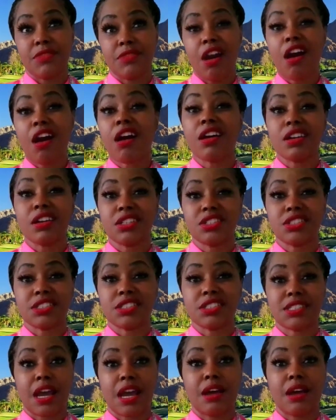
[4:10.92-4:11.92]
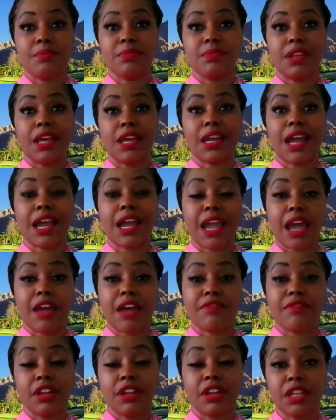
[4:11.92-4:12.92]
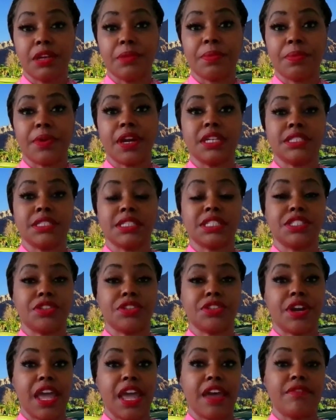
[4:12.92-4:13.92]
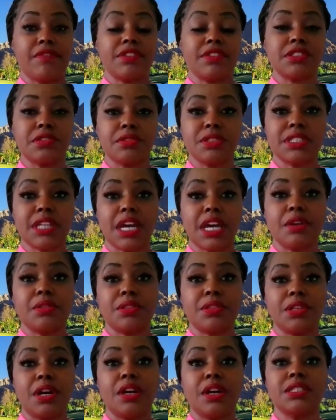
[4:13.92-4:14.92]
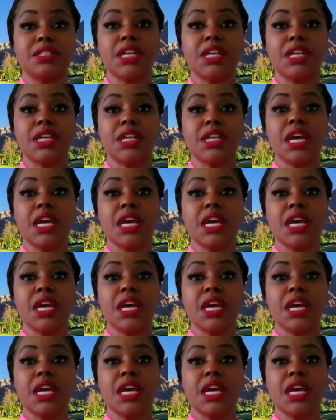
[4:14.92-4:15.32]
hard stop. Like I got really depressed and started having suicidal thoughts.